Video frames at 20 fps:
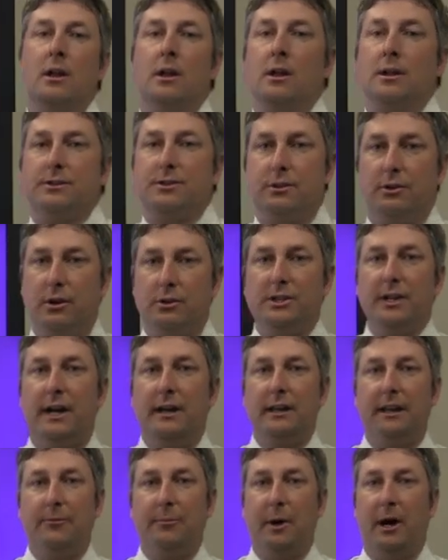So No
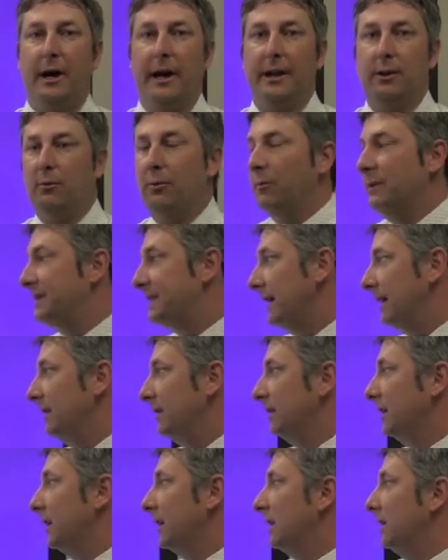Child Left Behind, when we take a
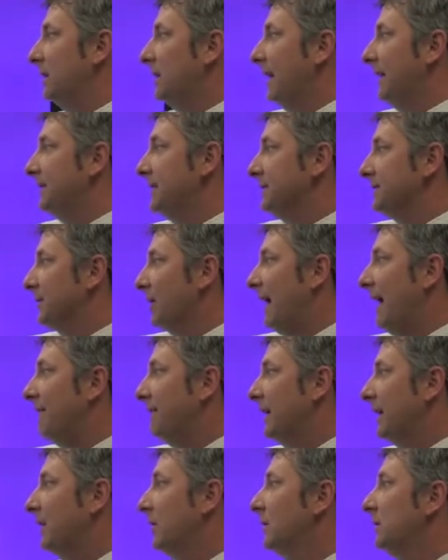look at this
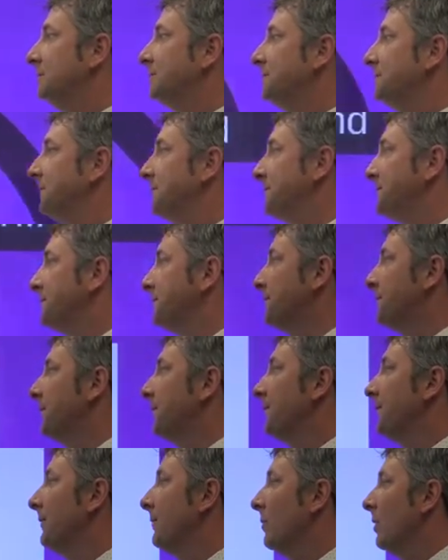graphic,
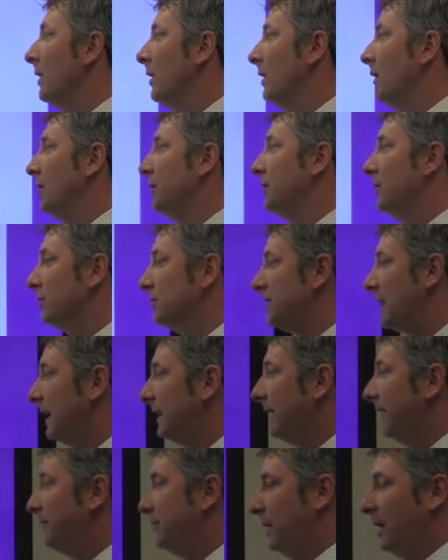No Child
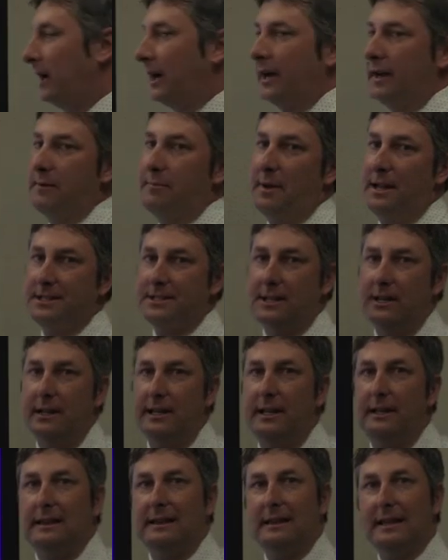Left Behind
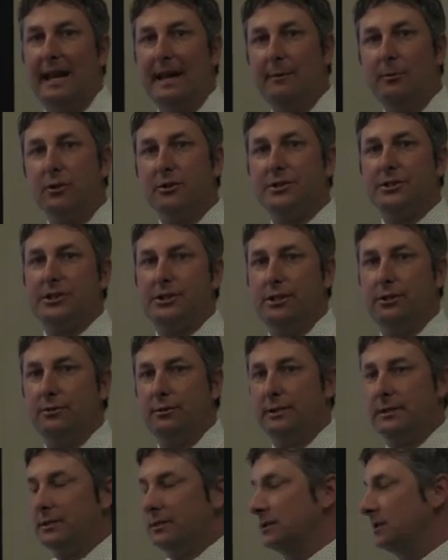basically labels
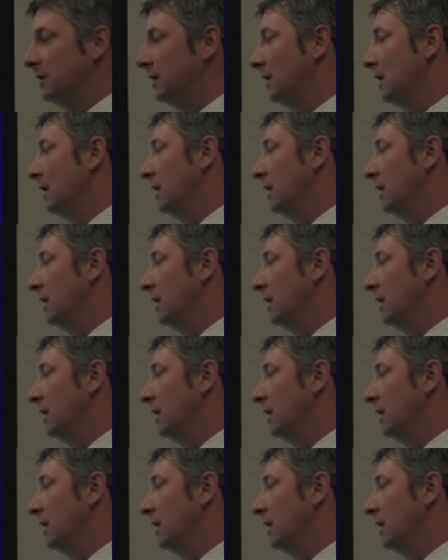students.